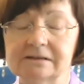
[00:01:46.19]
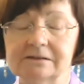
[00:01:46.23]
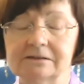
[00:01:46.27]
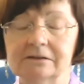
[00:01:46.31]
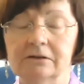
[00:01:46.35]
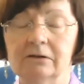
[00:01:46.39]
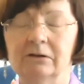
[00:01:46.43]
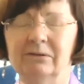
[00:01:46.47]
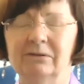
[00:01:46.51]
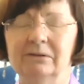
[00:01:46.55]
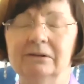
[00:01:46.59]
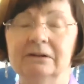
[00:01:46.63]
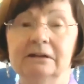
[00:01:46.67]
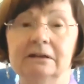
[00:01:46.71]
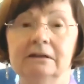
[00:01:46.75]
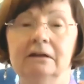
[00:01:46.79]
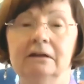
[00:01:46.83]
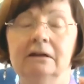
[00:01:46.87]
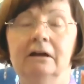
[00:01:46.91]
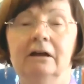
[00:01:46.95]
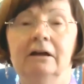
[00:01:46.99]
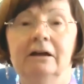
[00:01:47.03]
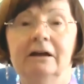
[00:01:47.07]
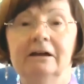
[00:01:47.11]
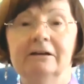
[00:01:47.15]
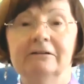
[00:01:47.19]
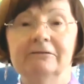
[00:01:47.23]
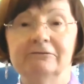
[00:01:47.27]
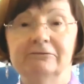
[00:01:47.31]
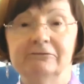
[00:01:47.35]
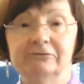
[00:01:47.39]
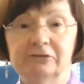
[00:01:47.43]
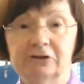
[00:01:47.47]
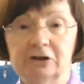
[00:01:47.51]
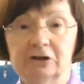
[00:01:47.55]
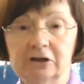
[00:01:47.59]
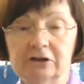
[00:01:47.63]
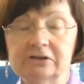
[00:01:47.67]
So
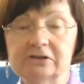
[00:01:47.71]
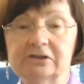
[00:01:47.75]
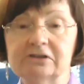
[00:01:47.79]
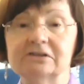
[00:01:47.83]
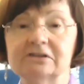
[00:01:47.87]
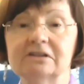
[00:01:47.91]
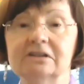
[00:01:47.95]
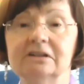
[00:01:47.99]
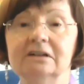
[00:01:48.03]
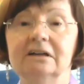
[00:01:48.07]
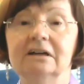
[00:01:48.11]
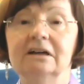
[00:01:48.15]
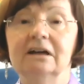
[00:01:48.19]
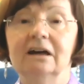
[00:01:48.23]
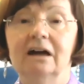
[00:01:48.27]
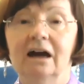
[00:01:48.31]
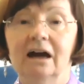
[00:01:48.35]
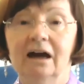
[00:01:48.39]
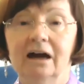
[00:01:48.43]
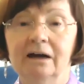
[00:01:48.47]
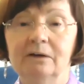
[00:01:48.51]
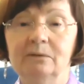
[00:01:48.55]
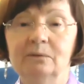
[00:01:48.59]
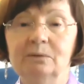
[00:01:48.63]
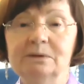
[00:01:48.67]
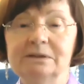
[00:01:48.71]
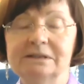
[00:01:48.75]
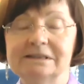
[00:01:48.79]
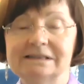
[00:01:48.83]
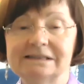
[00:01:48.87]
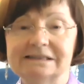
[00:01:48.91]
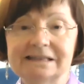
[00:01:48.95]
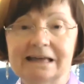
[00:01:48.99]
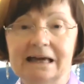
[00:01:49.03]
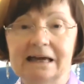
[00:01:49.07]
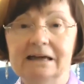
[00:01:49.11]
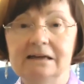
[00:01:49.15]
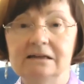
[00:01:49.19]
first, I would
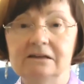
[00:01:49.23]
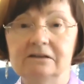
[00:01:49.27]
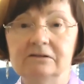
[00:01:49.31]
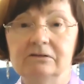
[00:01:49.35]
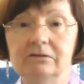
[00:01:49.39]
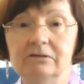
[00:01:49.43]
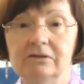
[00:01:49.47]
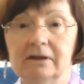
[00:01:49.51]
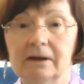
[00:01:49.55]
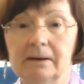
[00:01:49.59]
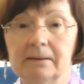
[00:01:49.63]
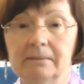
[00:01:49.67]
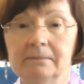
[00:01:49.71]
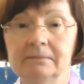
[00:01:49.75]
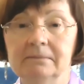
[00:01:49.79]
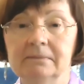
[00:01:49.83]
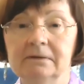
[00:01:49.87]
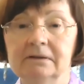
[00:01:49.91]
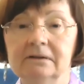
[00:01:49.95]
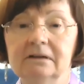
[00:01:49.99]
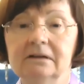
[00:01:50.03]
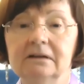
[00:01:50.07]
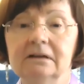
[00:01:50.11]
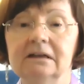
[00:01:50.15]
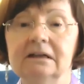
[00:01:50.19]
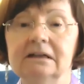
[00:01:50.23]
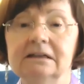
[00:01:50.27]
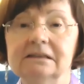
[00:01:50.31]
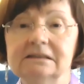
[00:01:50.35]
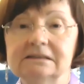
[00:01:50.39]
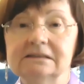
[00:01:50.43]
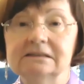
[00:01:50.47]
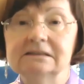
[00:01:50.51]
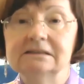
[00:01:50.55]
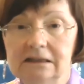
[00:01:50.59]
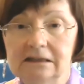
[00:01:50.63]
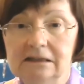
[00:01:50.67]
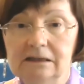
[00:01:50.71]
say to them,
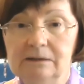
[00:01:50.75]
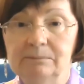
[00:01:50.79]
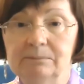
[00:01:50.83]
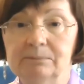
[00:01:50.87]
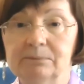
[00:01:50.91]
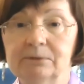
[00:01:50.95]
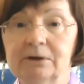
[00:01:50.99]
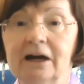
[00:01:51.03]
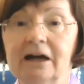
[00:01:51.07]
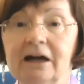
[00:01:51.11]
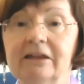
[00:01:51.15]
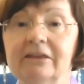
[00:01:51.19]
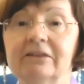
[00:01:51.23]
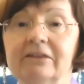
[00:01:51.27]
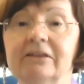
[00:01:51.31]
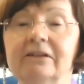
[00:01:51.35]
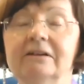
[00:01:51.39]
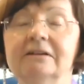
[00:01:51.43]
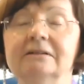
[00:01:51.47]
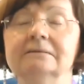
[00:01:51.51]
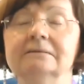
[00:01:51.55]
take a deep breath,